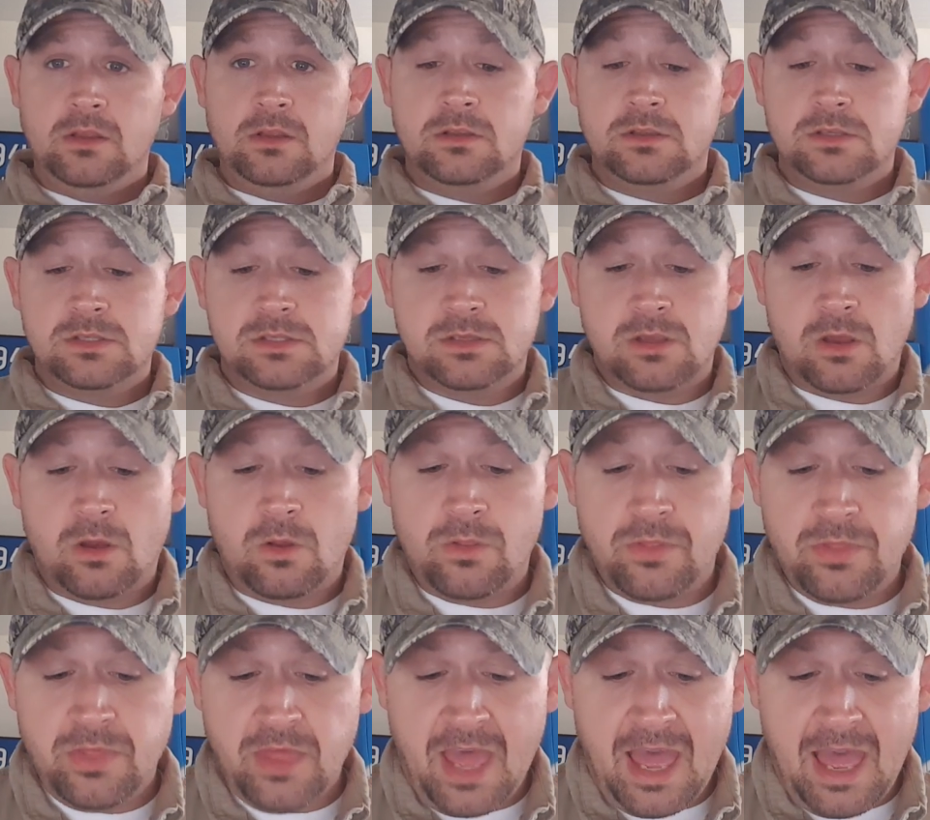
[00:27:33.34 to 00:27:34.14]

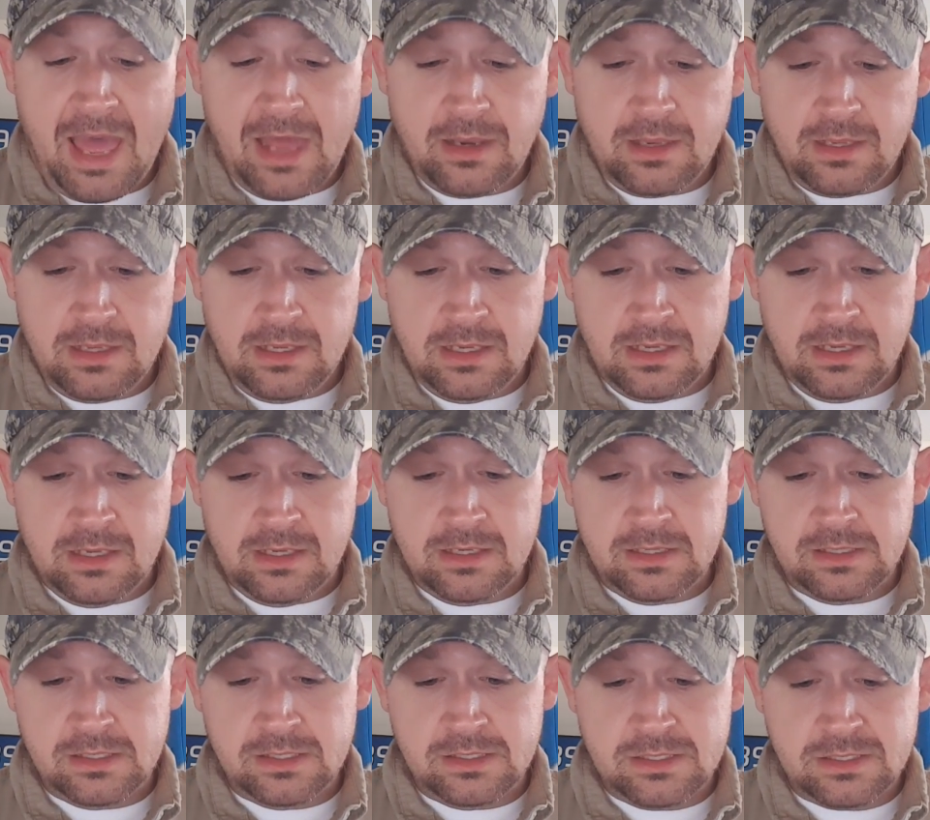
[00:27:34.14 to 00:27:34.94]
So that
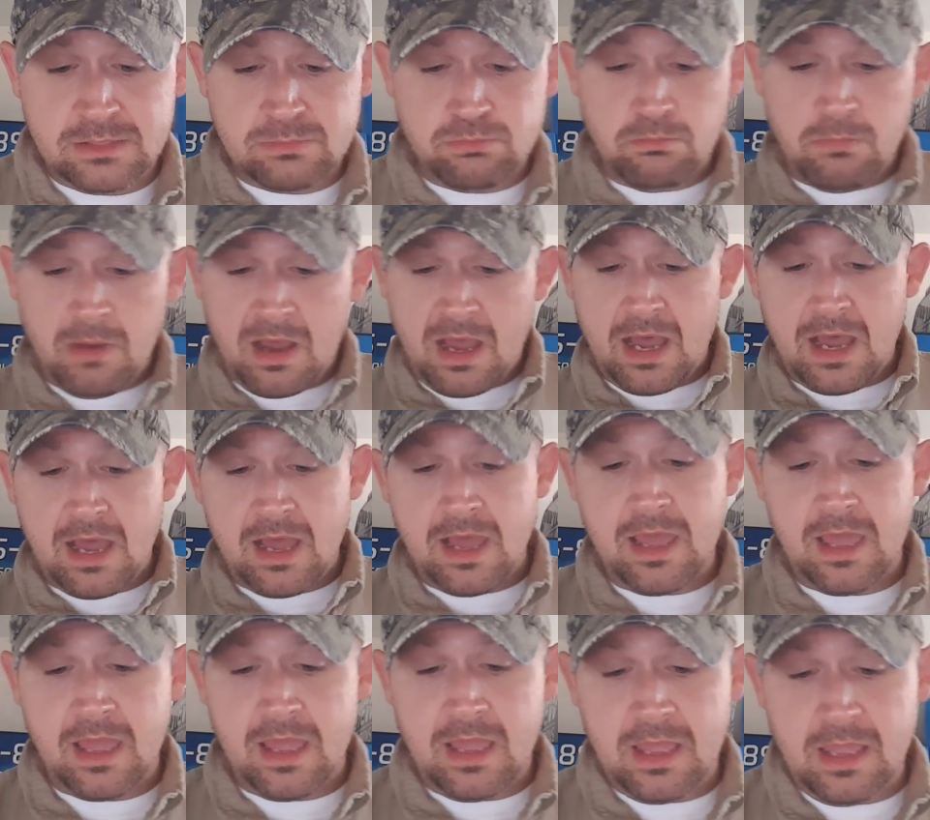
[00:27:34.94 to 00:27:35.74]
is
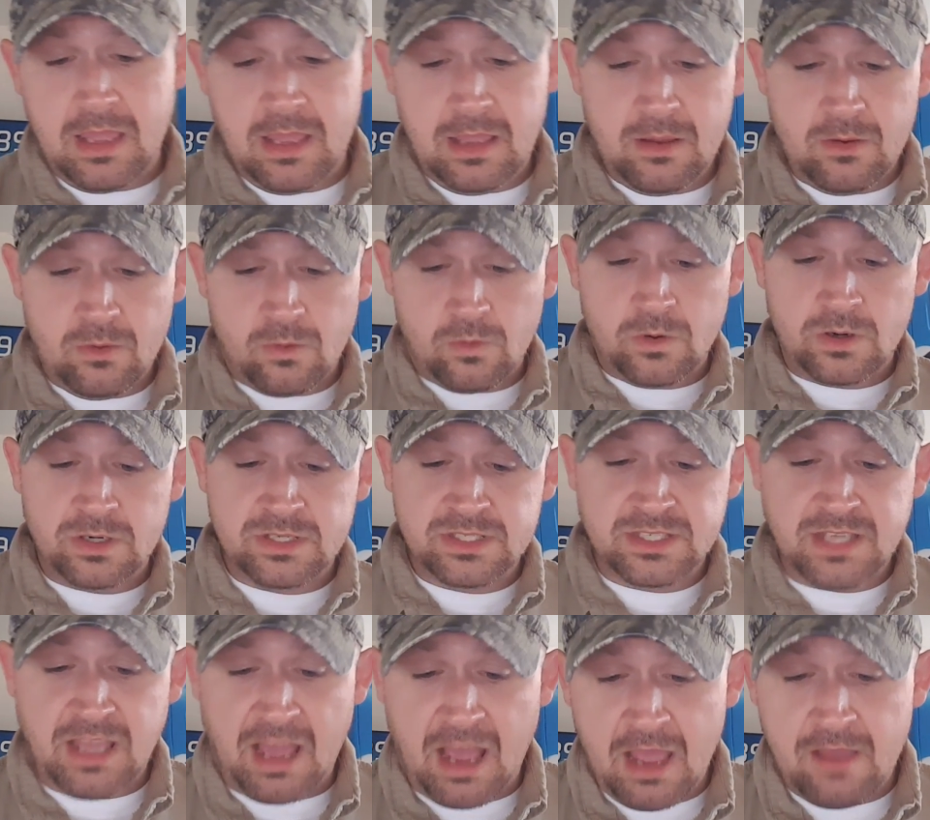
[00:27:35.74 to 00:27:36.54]

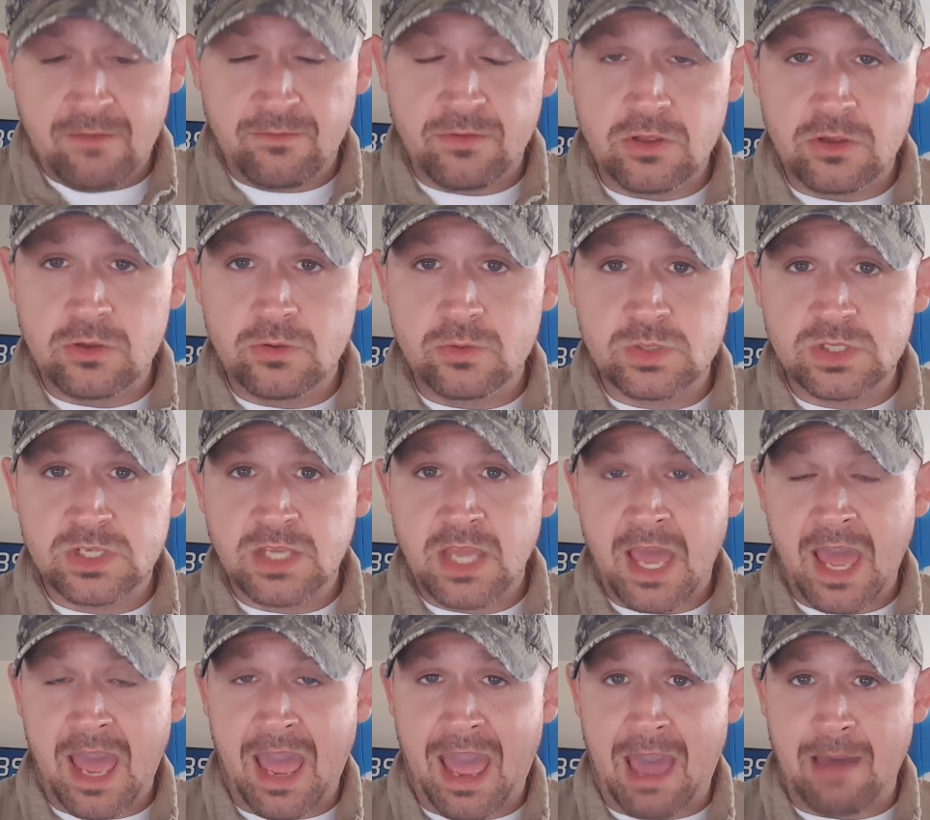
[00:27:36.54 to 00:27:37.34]
SkyView's
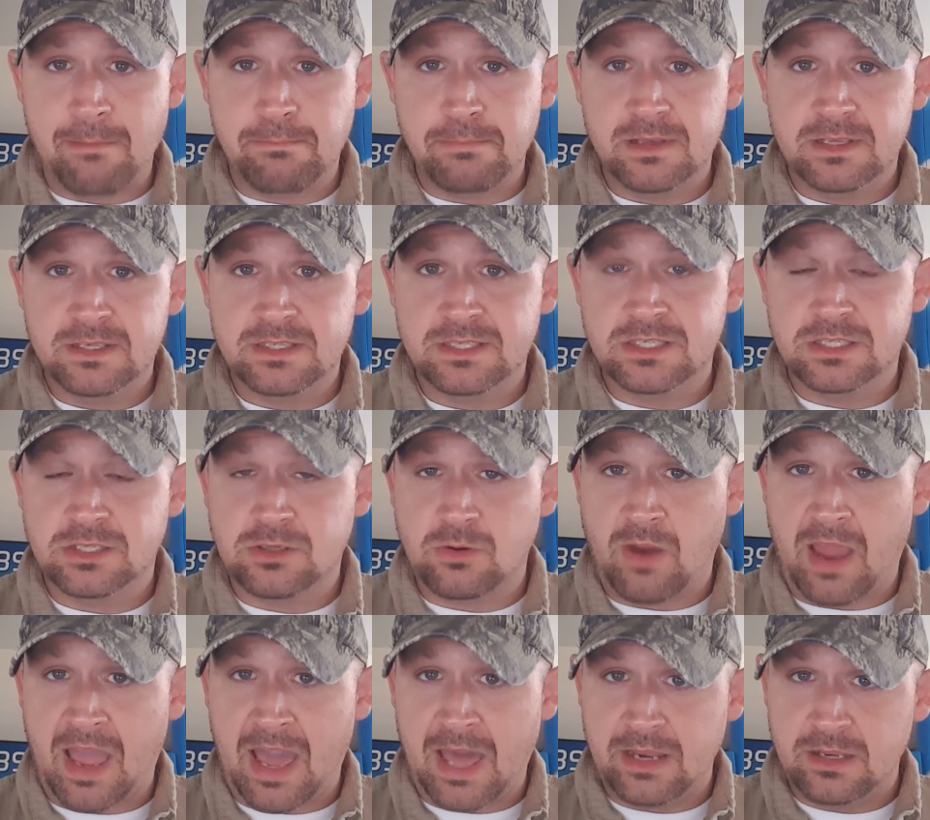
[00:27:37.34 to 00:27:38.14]
cap
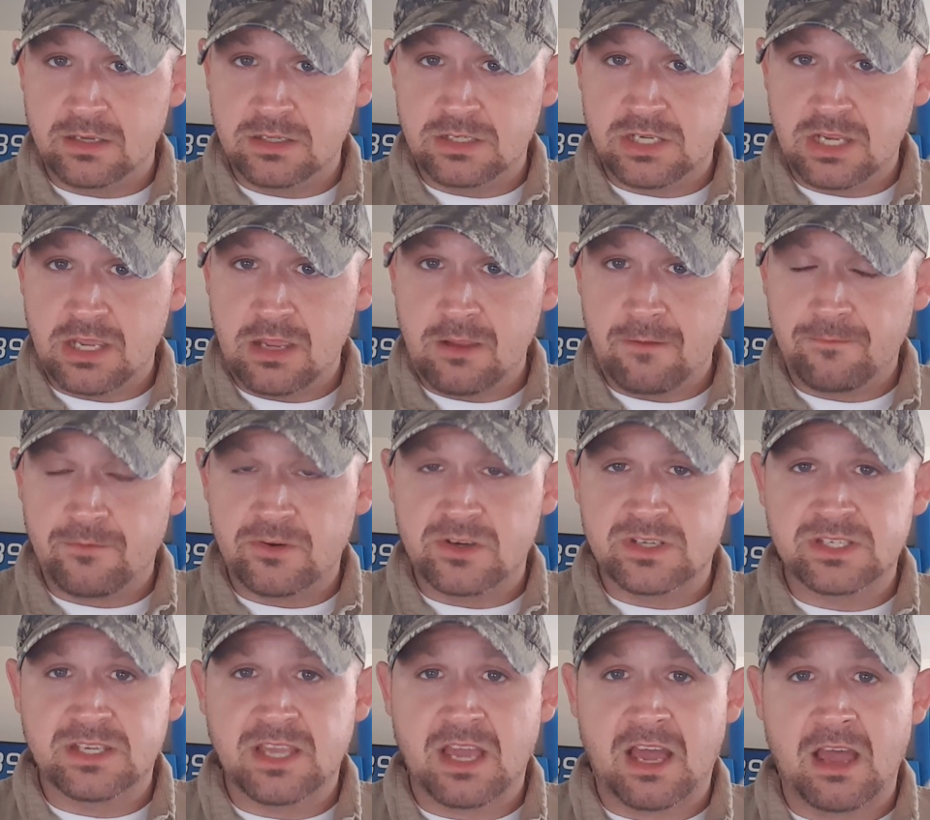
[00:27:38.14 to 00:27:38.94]
strategy
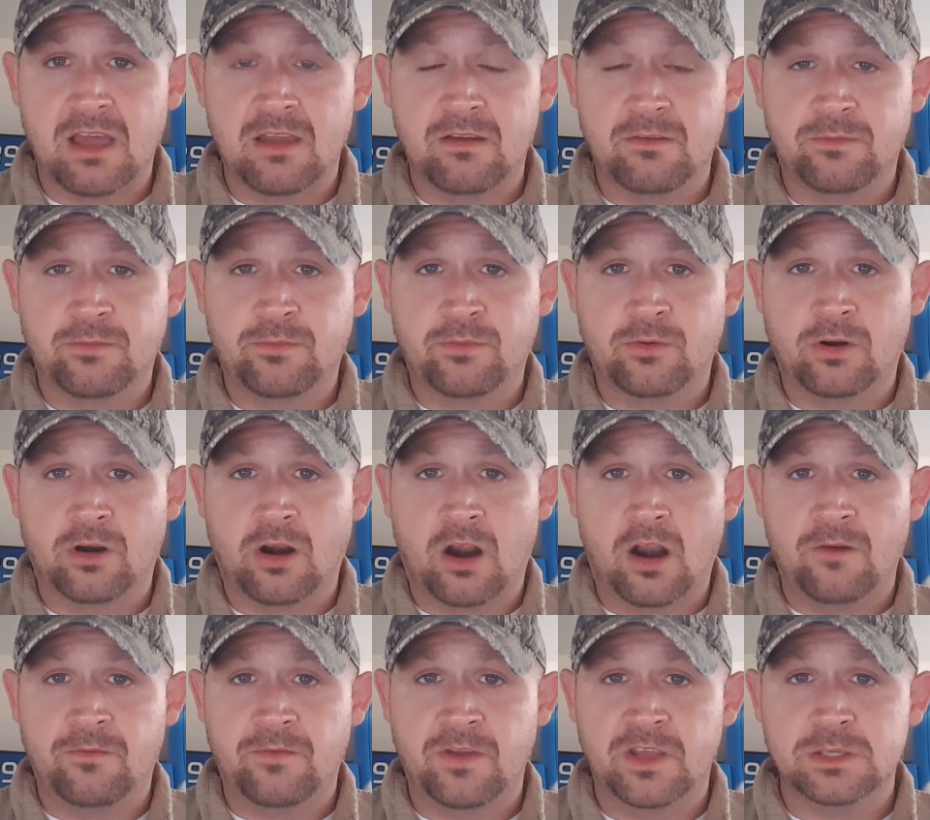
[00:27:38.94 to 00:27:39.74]
for
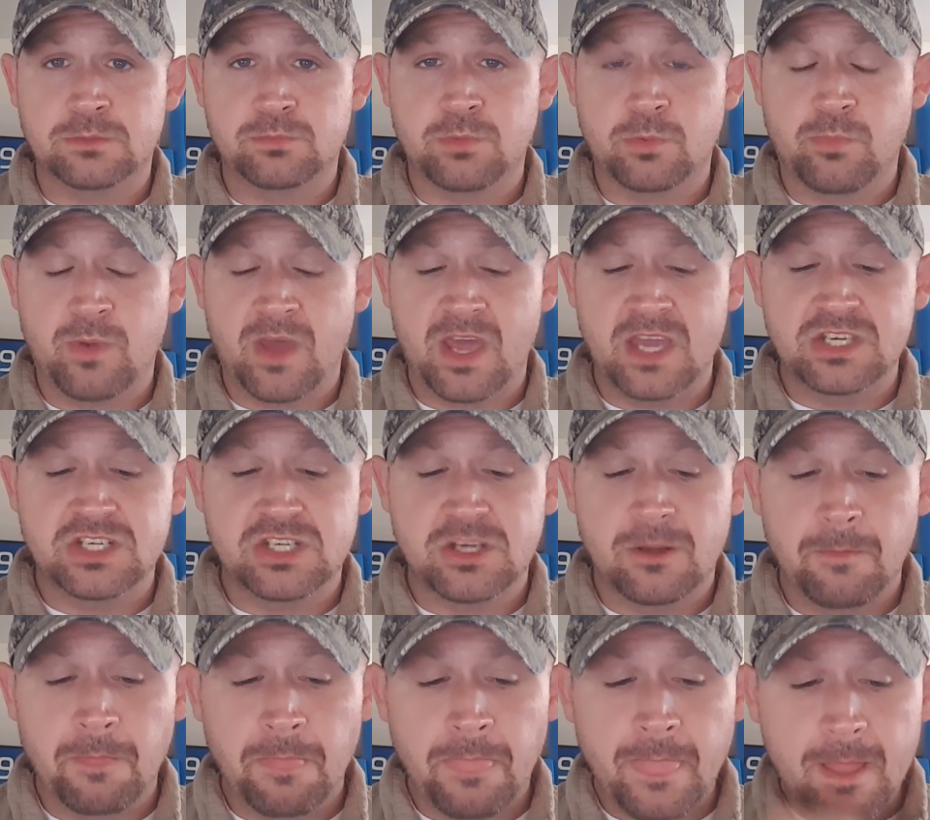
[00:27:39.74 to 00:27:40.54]
our Facebook page.